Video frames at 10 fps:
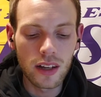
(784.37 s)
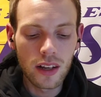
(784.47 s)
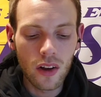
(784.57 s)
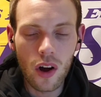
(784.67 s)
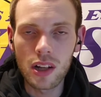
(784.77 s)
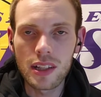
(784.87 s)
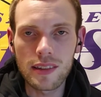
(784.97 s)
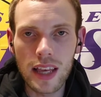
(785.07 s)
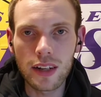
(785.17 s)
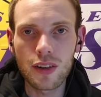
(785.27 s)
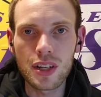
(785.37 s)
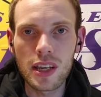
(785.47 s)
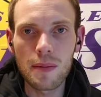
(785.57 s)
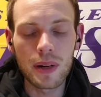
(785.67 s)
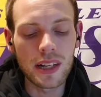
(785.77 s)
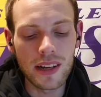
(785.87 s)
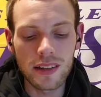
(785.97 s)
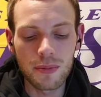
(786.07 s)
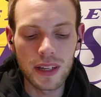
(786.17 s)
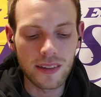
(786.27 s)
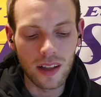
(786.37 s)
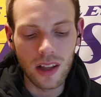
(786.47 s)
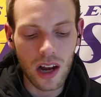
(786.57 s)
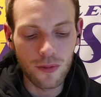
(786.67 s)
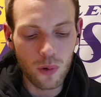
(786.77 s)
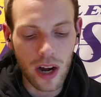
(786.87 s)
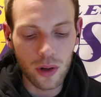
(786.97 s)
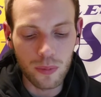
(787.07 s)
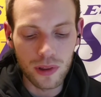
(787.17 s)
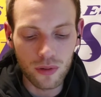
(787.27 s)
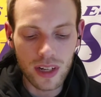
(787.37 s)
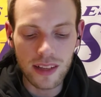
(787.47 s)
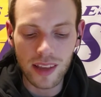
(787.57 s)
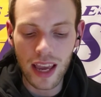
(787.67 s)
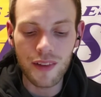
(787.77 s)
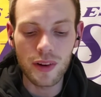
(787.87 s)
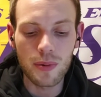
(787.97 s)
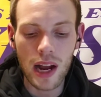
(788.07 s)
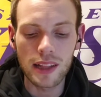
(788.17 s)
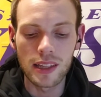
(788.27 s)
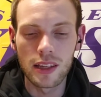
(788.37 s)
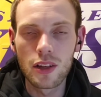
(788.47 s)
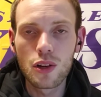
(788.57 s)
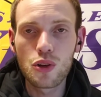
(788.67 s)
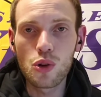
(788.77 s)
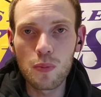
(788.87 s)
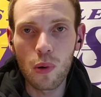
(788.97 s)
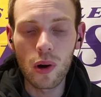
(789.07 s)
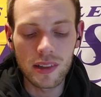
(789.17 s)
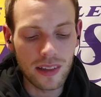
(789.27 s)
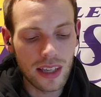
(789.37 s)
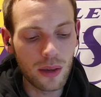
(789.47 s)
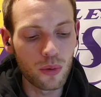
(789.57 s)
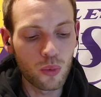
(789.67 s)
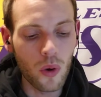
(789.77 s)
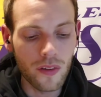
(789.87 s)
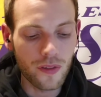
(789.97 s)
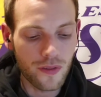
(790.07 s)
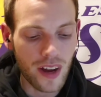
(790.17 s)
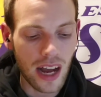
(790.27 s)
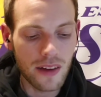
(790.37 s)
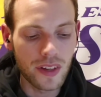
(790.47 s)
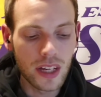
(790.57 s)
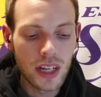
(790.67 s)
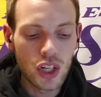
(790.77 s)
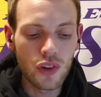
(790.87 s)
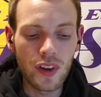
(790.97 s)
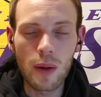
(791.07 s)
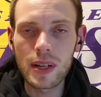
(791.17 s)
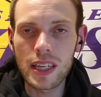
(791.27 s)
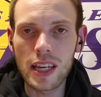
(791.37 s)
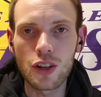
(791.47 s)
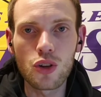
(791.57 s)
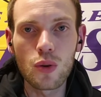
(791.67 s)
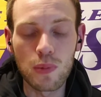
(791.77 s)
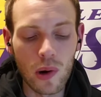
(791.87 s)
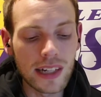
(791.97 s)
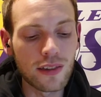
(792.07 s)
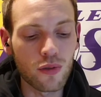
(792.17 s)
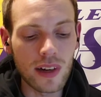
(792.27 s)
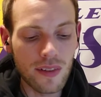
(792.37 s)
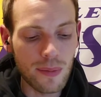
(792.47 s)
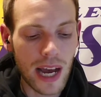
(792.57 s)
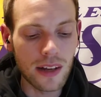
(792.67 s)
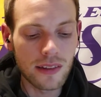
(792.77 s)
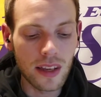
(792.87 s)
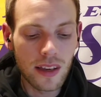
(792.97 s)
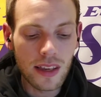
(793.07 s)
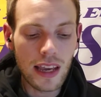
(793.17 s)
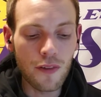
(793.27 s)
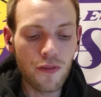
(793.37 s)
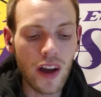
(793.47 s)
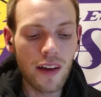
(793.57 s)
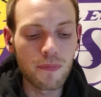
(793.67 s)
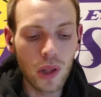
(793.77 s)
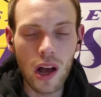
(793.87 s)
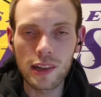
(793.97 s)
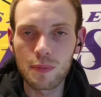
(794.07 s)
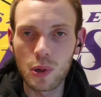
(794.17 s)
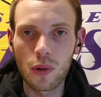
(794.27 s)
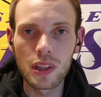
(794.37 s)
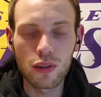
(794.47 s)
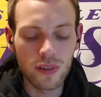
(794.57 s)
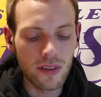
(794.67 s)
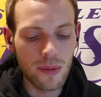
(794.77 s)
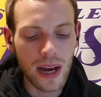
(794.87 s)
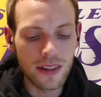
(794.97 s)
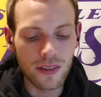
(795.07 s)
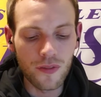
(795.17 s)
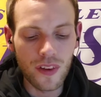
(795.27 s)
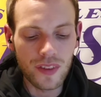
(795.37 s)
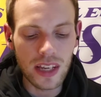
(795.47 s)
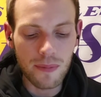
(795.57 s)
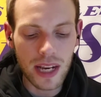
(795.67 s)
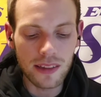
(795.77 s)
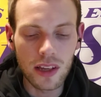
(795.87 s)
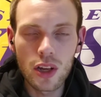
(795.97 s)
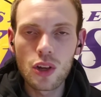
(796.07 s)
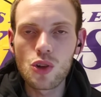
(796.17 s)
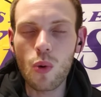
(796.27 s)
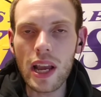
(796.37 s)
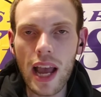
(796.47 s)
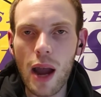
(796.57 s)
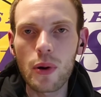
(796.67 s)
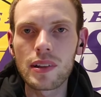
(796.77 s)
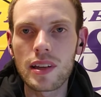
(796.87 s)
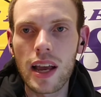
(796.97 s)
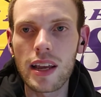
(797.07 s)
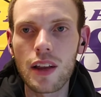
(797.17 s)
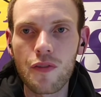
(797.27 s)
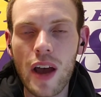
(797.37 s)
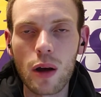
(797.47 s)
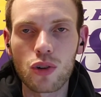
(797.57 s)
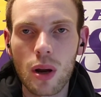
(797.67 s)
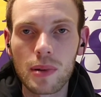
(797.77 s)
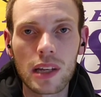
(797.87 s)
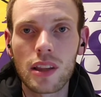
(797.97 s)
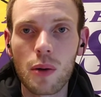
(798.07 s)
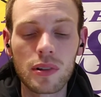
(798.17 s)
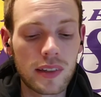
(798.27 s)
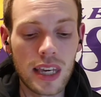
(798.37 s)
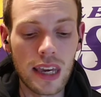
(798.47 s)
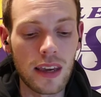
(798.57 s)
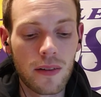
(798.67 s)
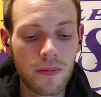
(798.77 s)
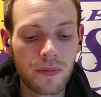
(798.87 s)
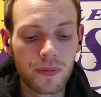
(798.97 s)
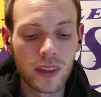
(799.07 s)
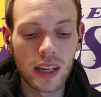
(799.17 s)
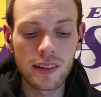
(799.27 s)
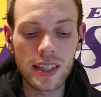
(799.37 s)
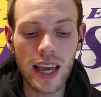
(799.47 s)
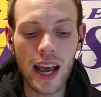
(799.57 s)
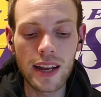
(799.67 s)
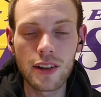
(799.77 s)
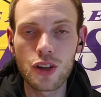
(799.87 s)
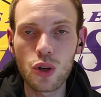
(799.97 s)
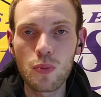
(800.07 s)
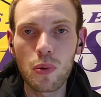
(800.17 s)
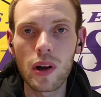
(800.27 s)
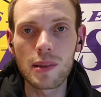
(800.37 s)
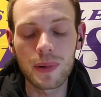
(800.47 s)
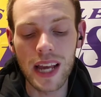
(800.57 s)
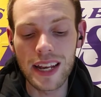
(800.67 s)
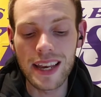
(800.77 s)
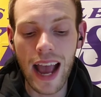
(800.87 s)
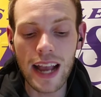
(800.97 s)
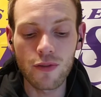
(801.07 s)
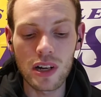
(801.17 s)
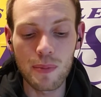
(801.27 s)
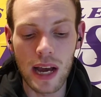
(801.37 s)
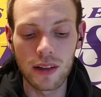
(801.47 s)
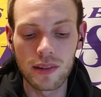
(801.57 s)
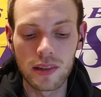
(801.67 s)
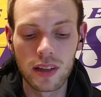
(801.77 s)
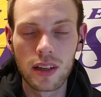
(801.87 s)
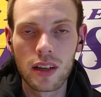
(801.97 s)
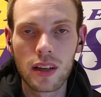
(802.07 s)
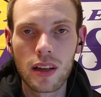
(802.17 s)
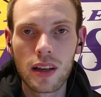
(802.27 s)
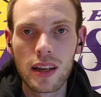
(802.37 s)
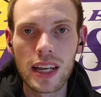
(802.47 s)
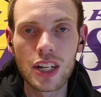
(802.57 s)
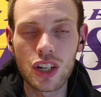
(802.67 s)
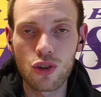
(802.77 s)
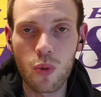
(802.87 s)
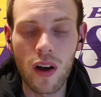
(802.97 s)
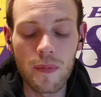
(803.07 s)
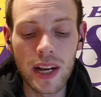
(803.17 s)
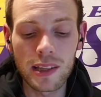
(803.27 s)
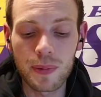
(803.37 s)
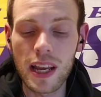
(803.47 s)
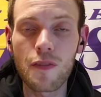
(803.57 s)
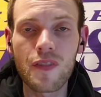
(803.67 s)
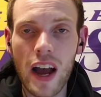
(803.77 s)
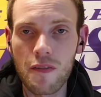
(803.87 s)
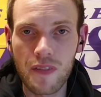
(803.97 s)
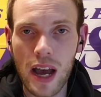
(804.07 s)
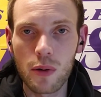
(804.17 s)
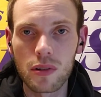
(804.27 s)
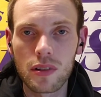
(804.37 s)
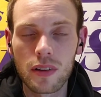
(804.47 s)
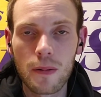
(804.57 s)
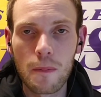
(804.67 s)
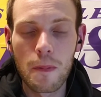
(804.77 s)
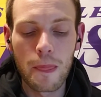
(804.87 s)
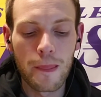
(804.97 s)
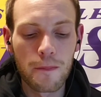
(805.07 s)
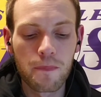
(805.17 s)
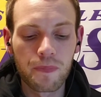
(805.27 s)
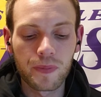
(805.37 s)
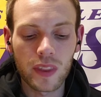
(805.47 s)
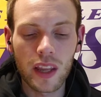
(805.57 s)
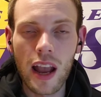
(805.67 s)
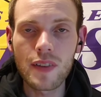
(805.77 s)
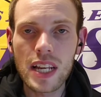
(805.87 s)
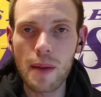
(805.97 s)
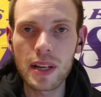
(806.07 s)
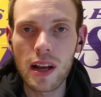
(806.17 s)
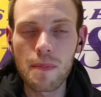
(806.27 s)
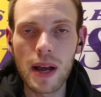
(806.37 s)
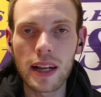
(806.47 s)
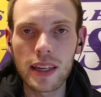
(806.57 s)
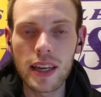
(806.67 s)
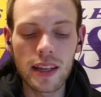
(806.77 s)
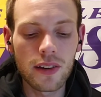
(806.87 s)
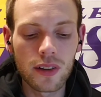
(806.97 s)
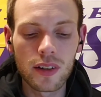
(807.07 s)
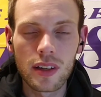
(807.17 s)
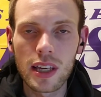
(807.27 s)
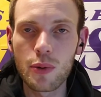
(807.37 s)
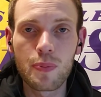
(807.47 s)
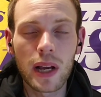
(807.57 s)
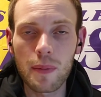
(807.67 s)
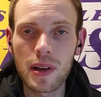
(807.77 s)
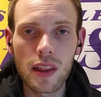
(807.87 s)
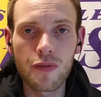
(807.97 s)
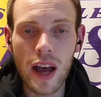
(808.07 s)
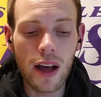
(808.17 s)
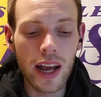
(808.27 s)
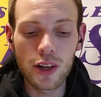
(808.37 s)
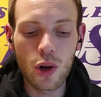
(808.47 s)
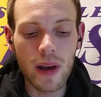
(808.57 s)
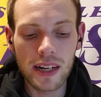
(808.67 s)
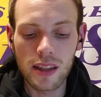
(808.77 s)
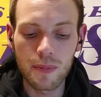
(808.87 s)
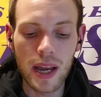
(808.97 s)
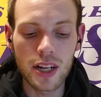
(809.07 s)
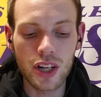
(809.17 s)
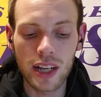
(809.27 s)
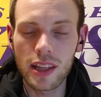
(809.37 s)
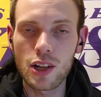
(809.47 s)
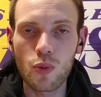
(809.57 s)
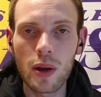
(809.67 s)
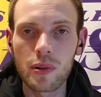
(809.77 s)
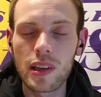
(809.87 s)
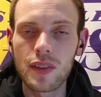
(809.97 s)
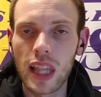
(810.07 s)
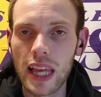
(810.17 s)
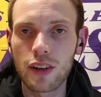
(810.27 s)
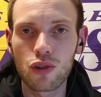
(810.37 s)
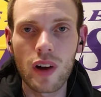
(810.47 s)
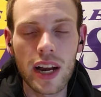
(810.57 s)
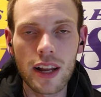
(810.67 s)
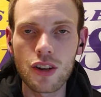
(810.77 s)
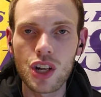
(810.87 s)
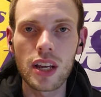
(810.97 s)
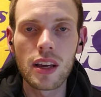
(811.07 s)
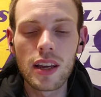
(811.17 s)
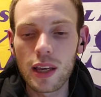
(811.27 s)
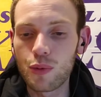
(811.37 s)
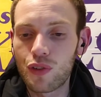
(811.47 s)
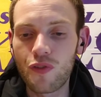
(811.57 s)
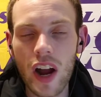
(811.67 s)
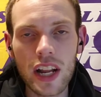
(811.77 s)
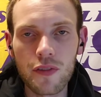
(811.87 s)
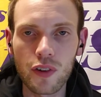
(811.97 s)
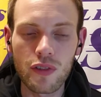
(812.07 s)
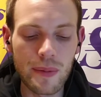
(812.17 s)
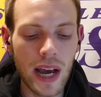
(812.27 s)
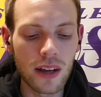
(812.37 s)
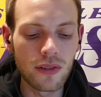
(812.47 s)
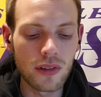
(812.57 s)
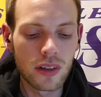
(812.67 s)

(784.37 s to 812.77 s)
on this Laker team, but he does miss a lot of wide open threes. Avery Bradley, 2 points. He was 1 for 5. JaVale McGee, 2 points, 3 rebounds. He had 5 blocks, but only 3 rebounds in 15 minutes. Dwight Howard tonight in foul trouble I thought was key because he had 2 points, but he had 9 rebounds in just 12 minutes, but he had 5 fouls. Every time he'd come back in, he would pick up another foul, had to go back to the bench. I thought Dwight was giving the Lakers great energy. He was fighting for rebounds,